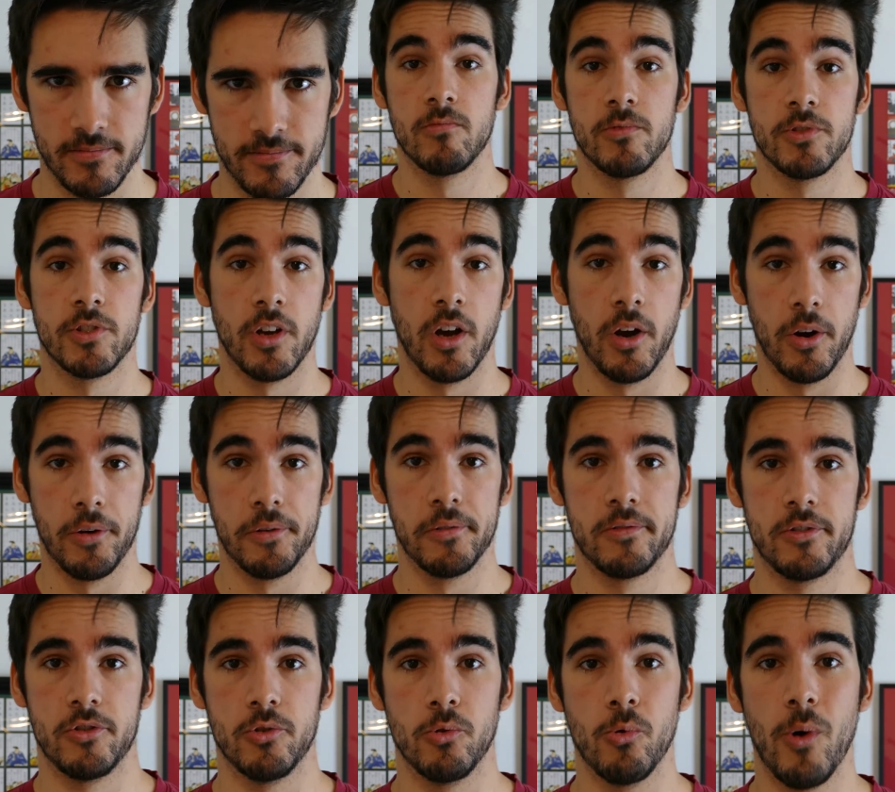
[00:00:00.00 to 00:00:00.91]
So,
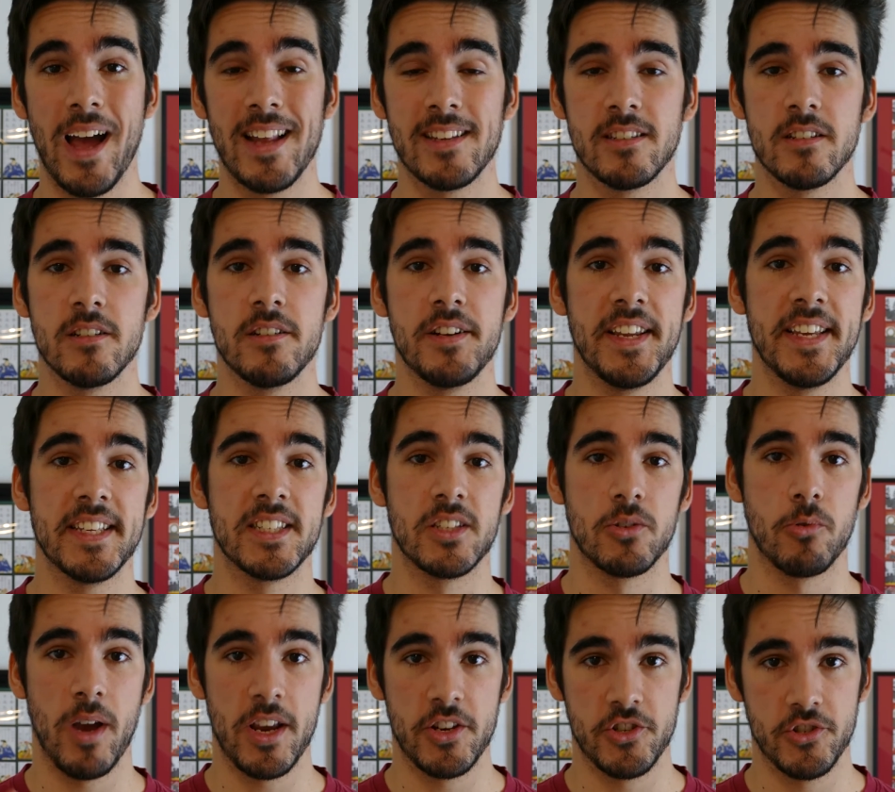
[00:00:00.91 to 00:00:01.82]
to answer this
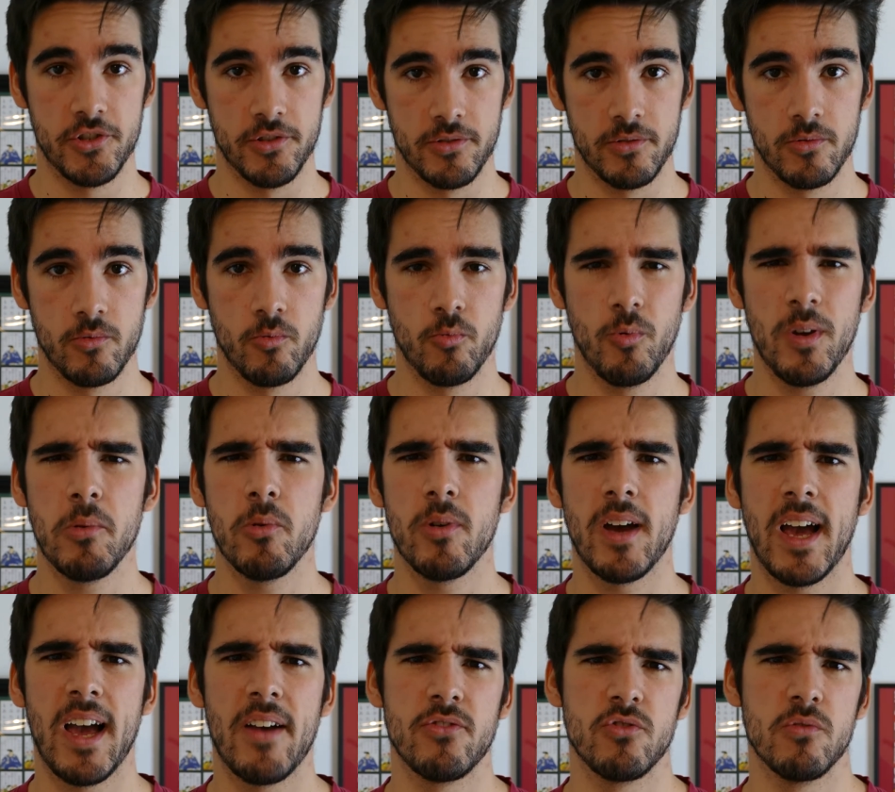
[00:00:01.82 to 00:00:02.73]
question, we would
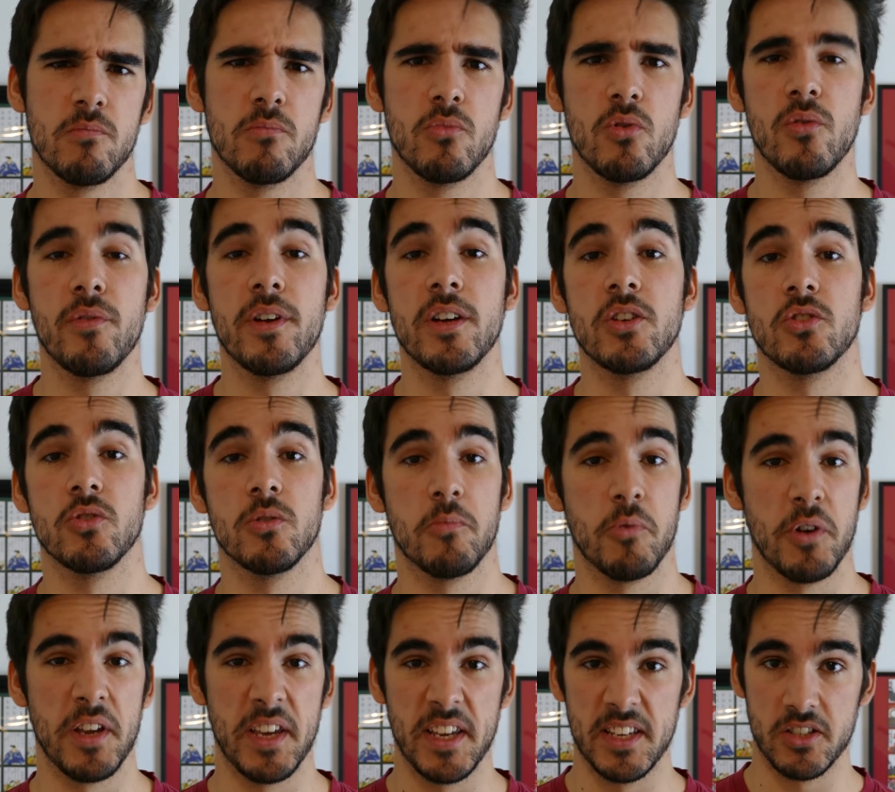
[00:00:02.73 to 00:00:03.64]
have to move into
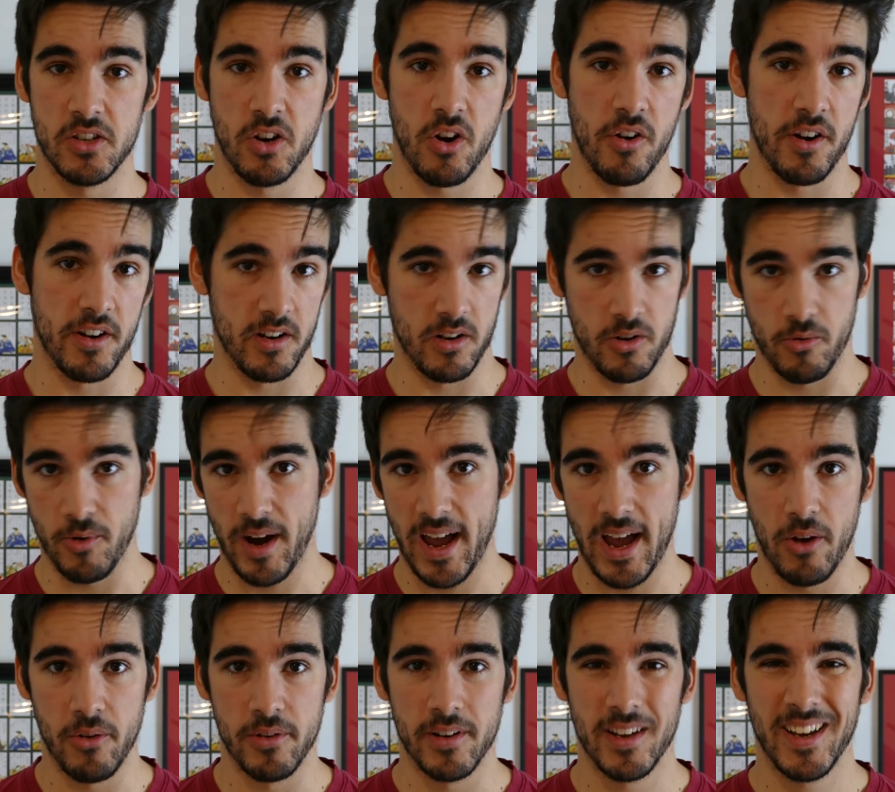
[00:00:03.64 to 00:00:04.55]
prehistorical
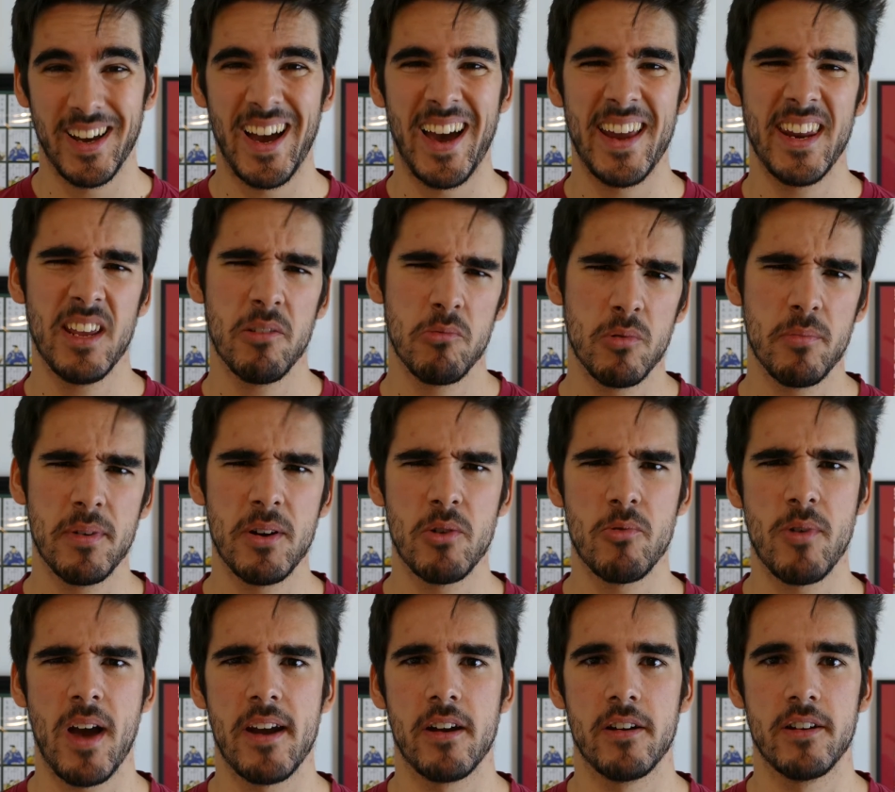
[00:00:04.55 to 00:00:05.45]
ground, and it will be
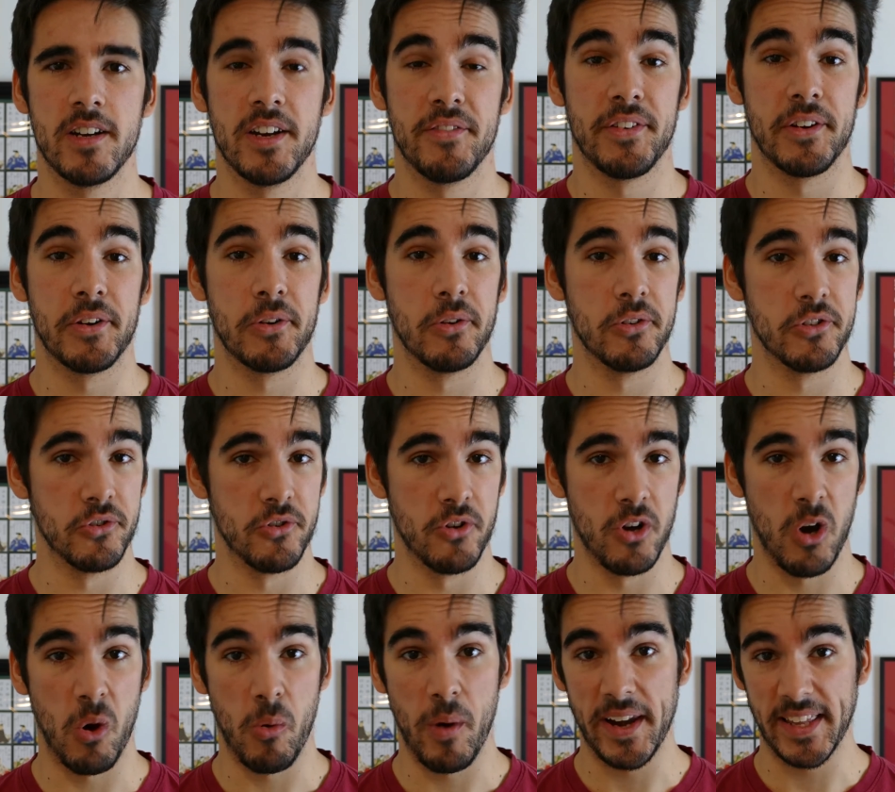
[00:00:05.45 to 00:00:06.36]
rather difficult to
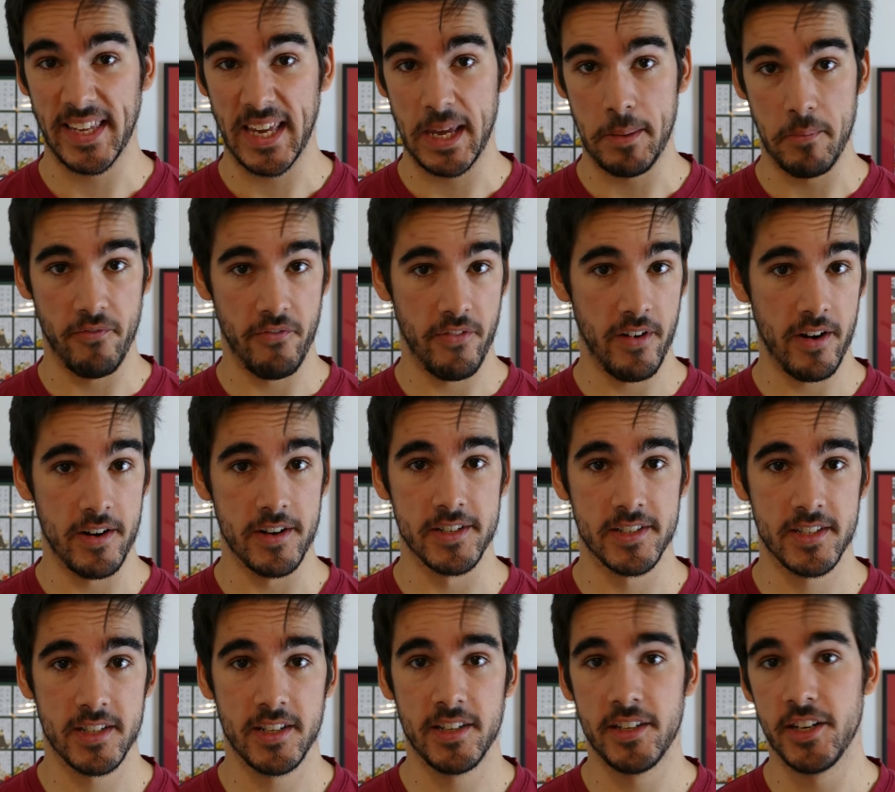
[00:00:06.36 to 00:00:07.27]
know what came
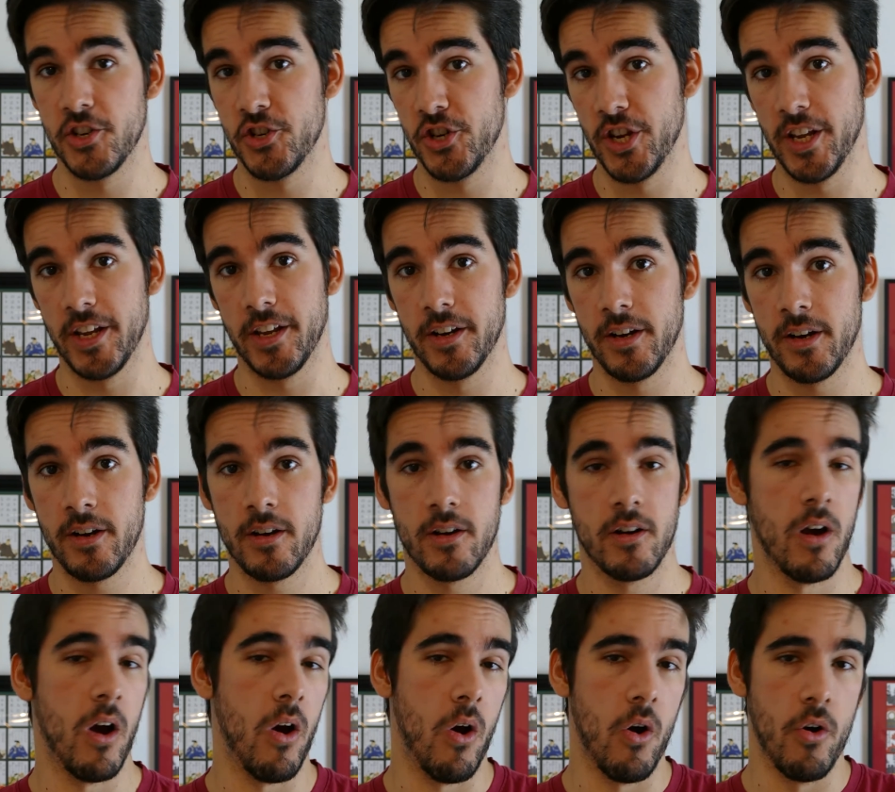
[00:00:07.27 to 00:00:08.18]
first, the chicken
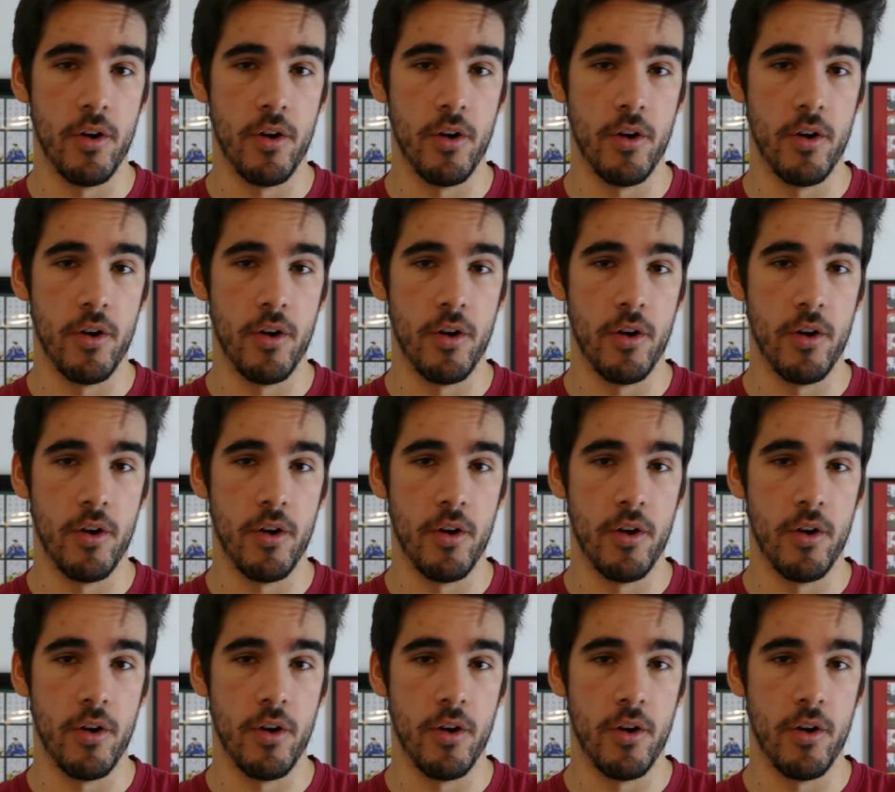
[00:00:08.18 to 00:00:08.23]
or